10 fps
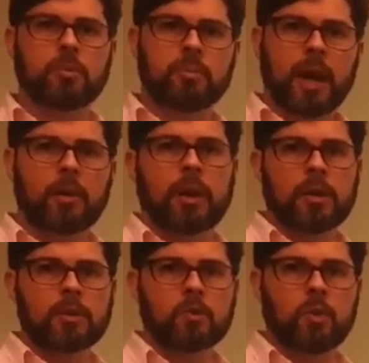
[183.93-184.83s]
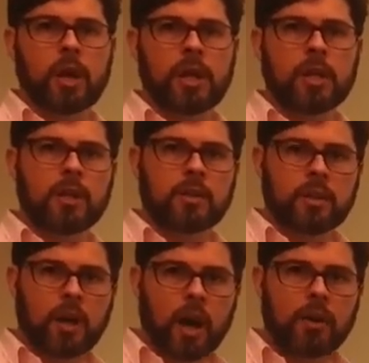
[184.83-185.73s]
Background is white.
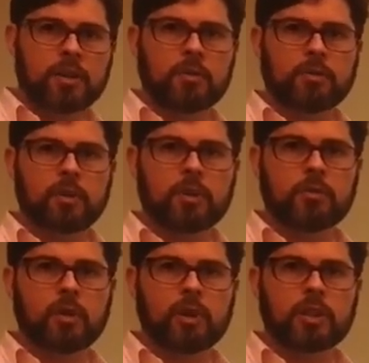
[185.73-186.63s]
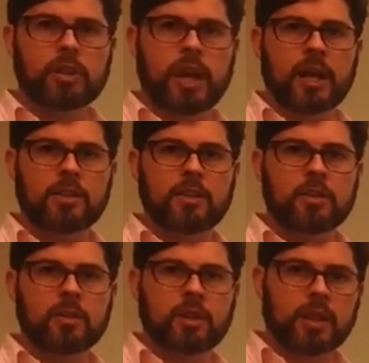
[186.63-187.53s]
The car is in front of all these gases.
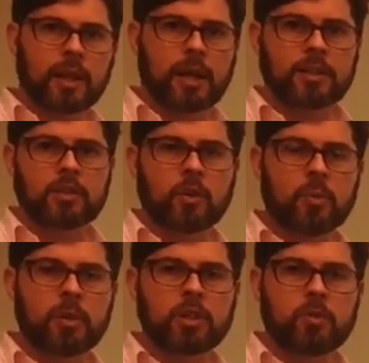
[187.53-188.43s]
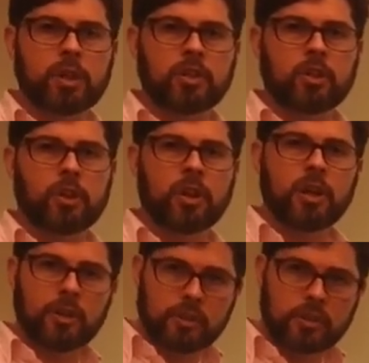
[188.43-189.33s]
The gases don't mix with each other.
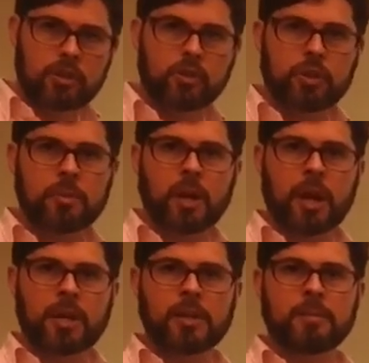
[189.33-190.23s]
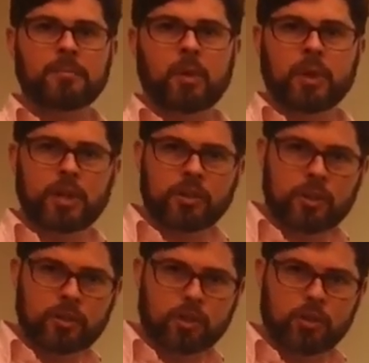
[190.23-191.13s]
They're streamlined. Okay, you see
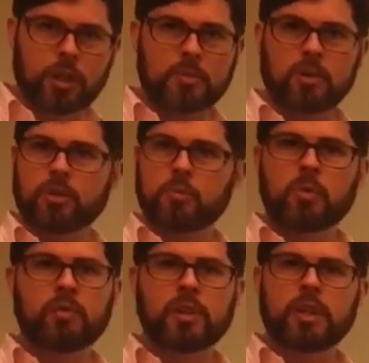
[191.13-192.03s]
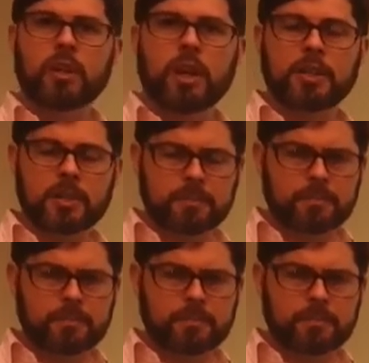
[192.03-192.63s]
the streams are just moving in lines.